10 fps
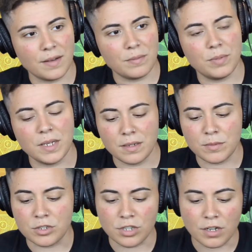being
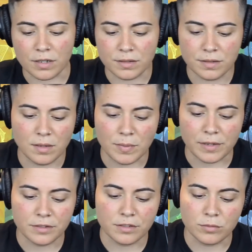immature
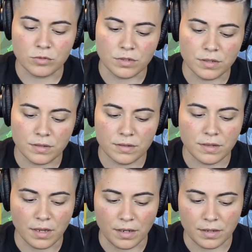about some sort of
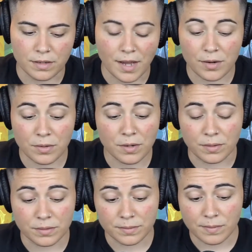thing. I don't know.
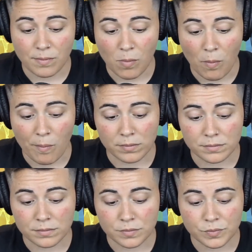
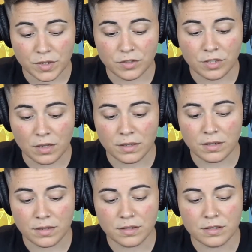The
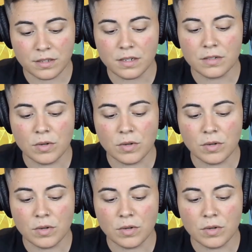sun in